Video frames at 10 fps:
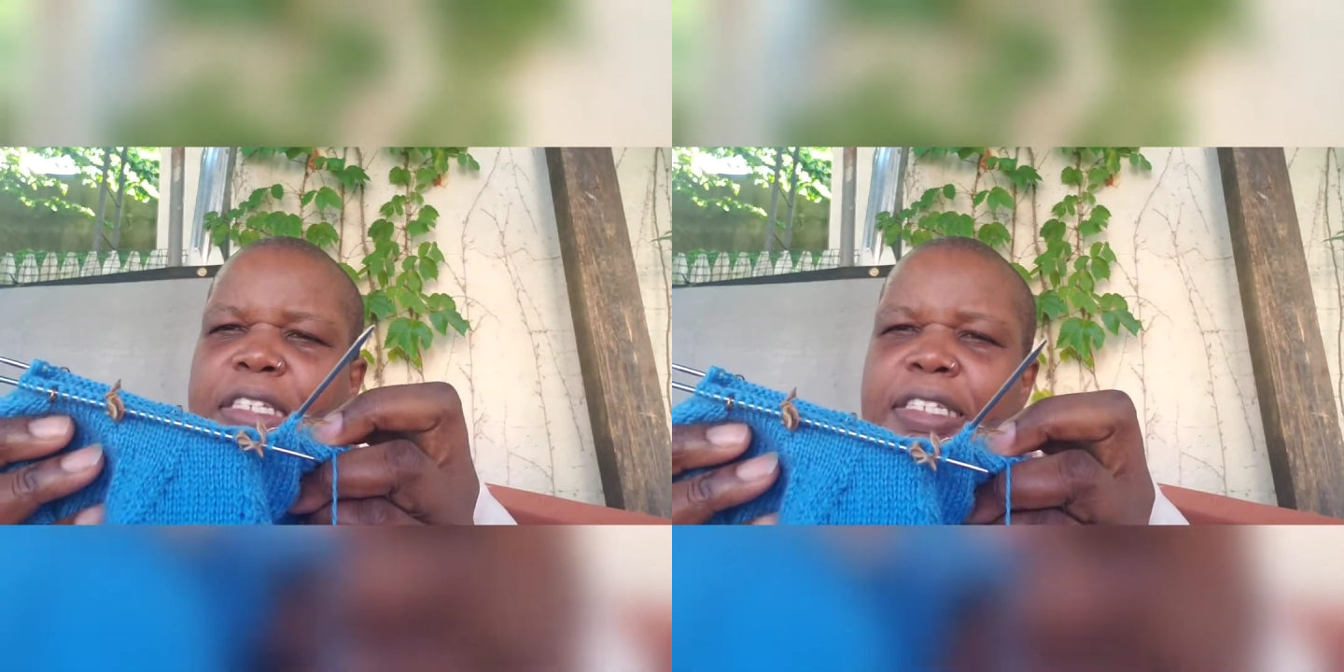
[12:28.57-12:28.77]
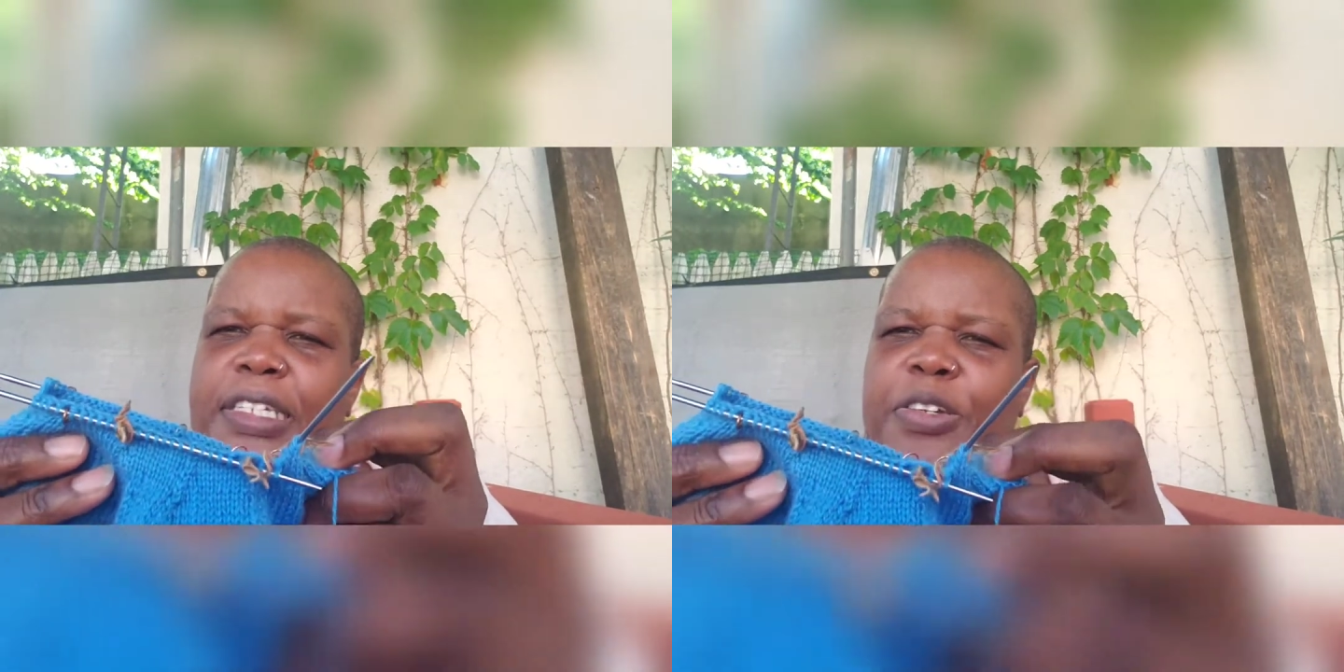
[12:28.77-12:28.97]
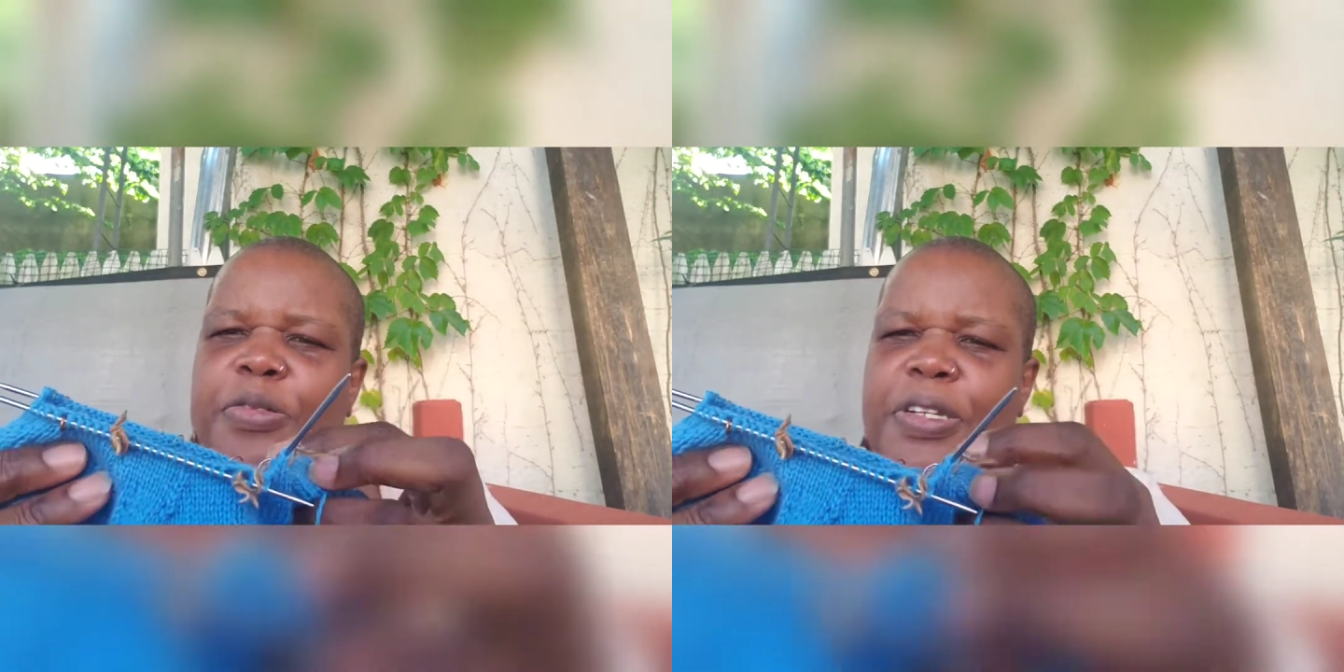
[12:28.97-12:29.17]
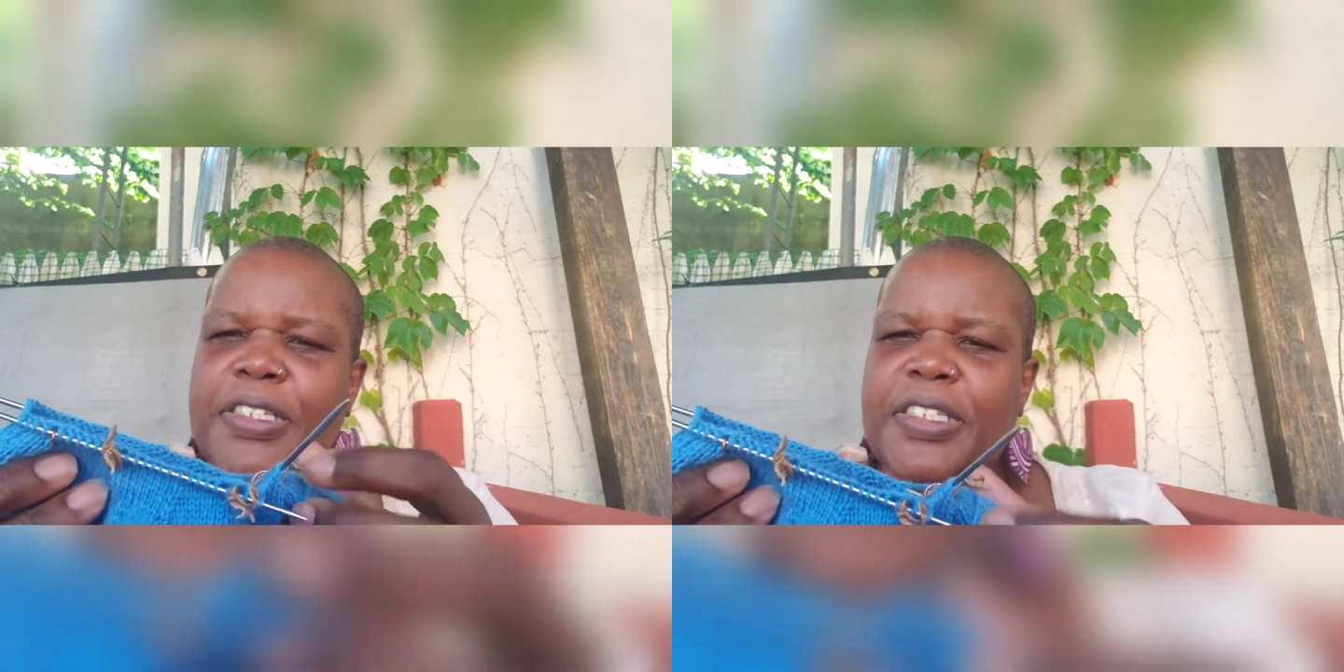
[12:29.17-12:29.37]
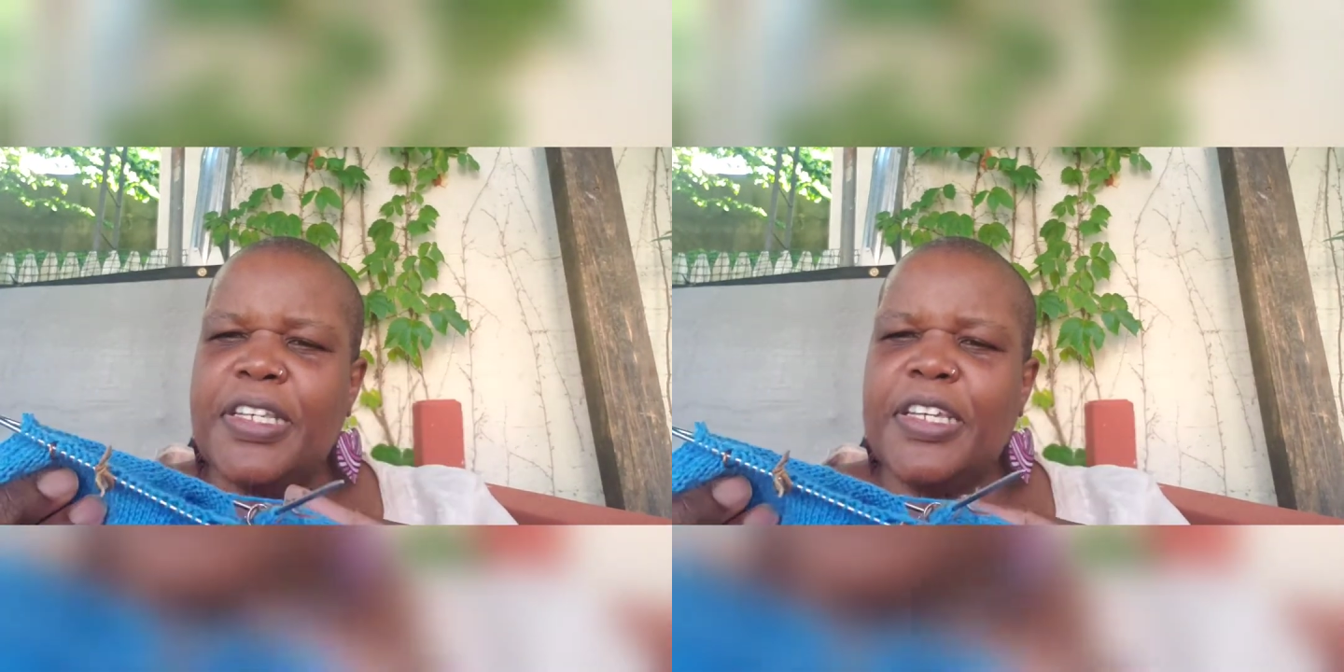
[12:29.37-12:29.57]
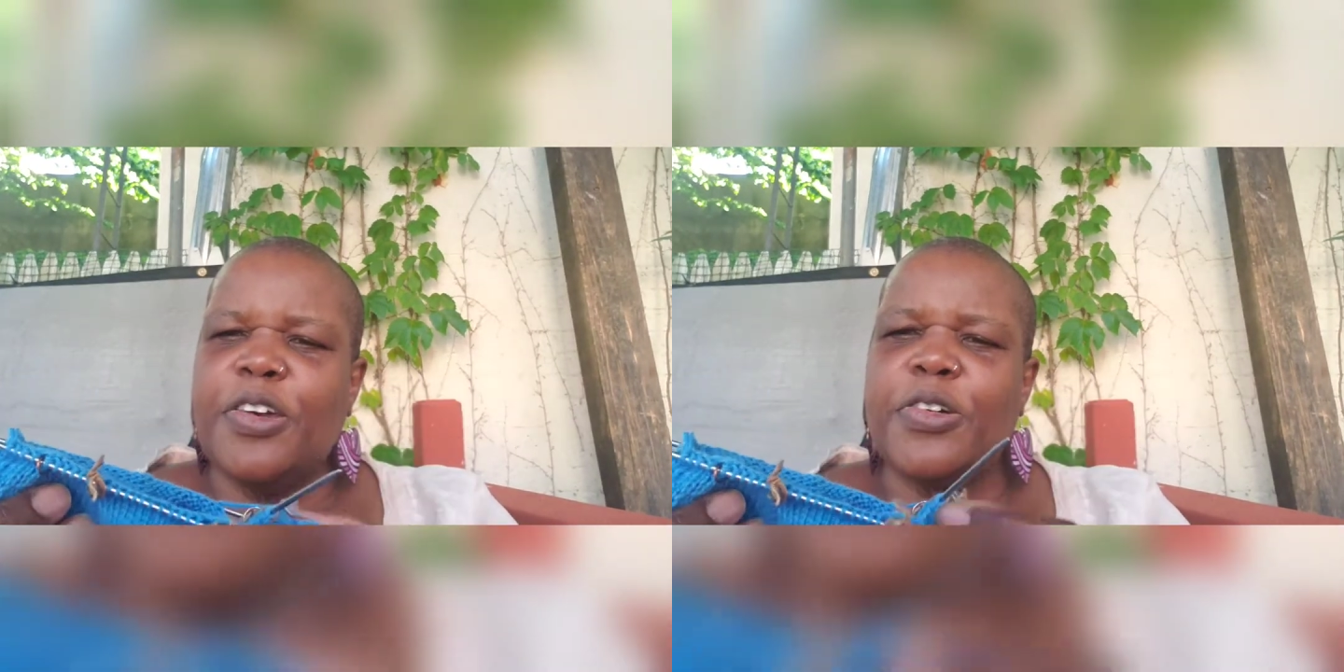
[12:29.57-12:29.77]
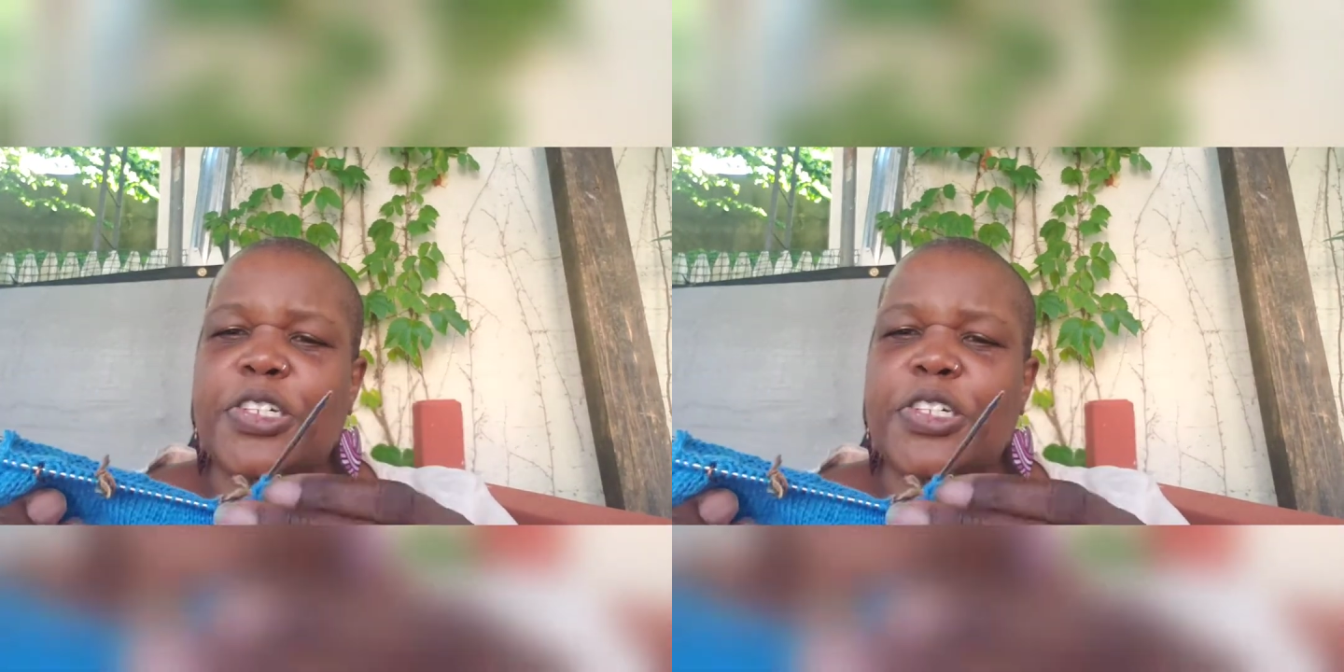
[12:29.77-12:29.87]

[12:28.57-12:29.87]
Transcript: decreasing or